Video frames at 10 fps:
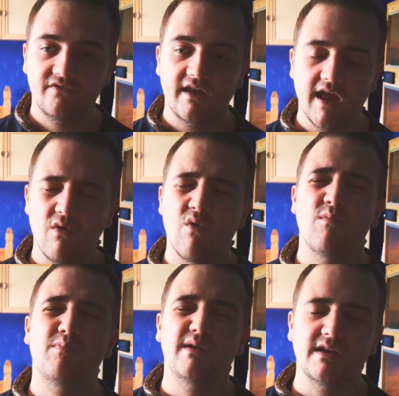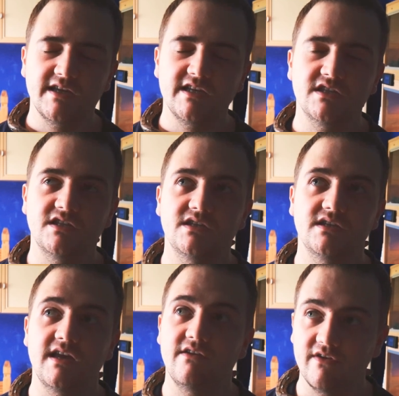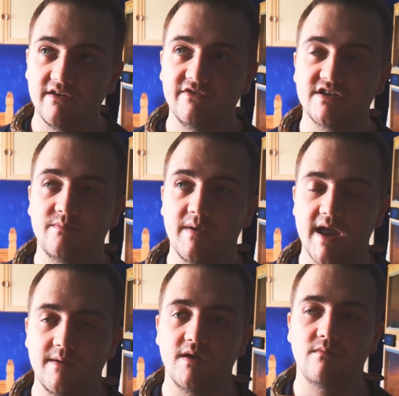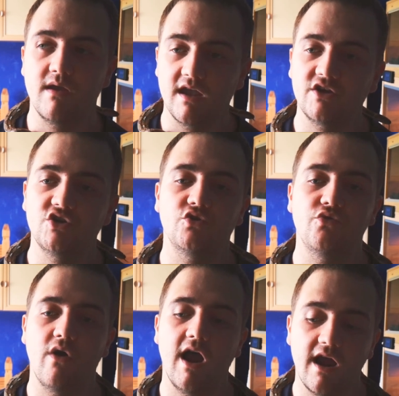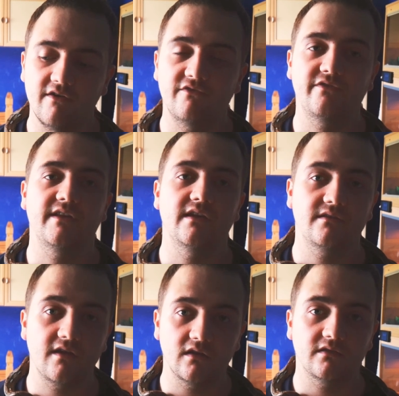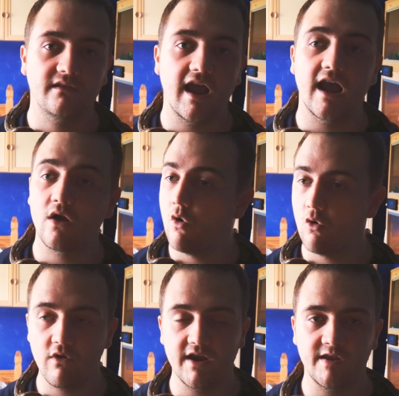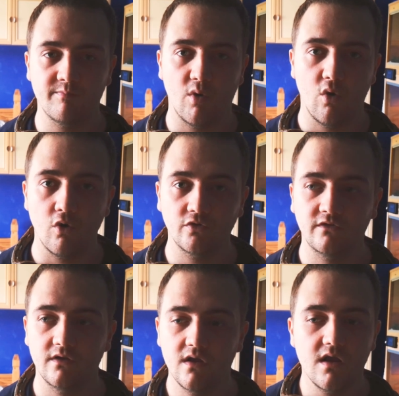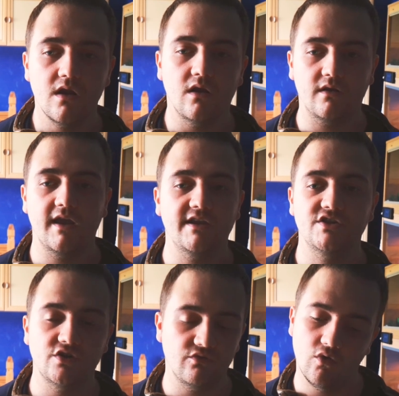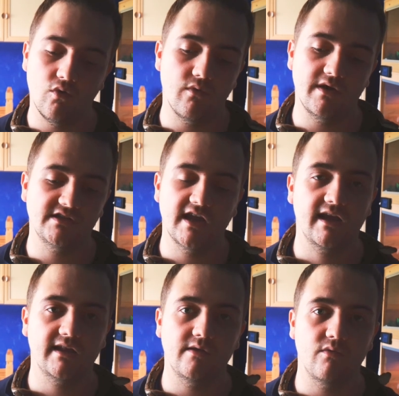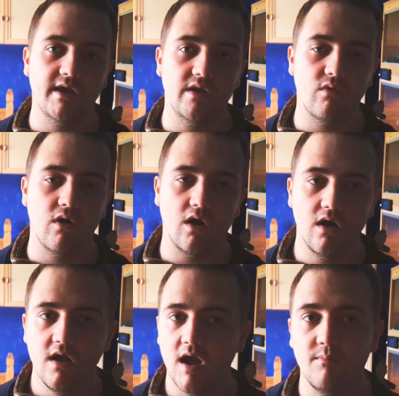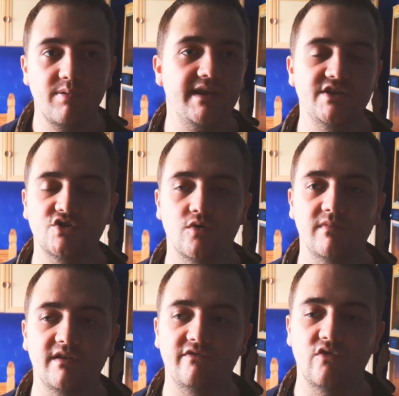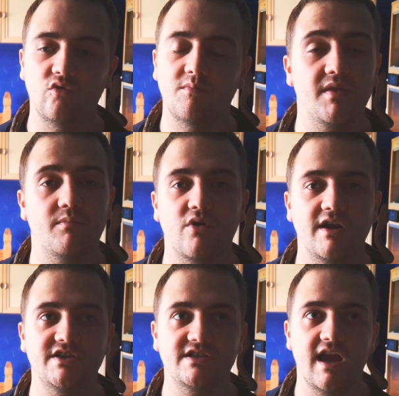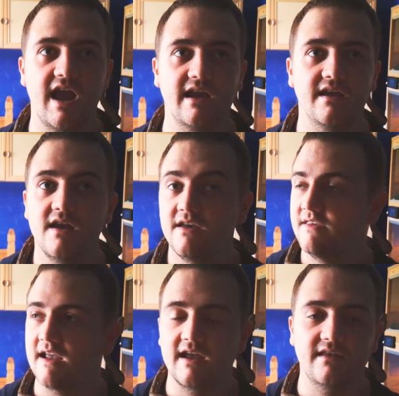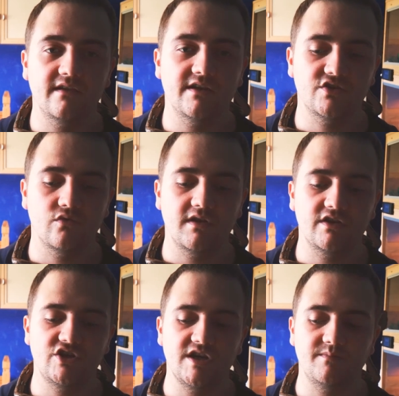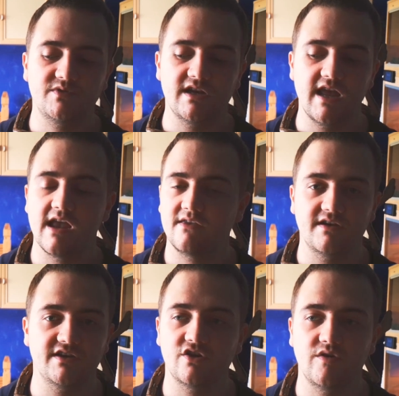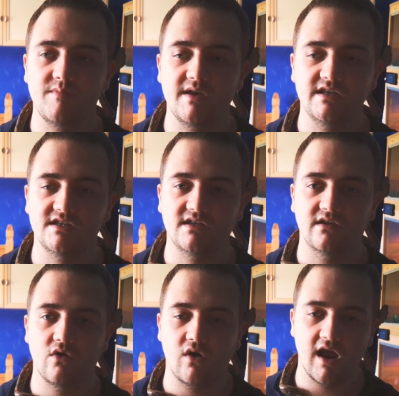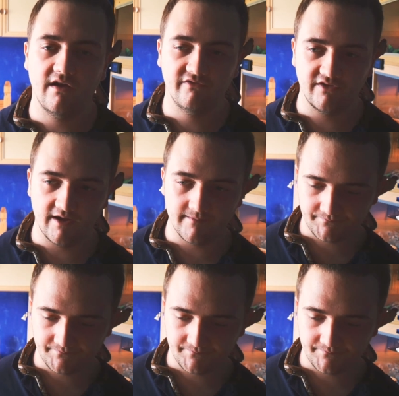to get one, please, even if it's a baby, make sure you have the adult tank already bought. Okay, so you know exactly where you are. And please don't be fooled by the price tag, thinking that it's only a cheap snake, that it's going to be easy to look after.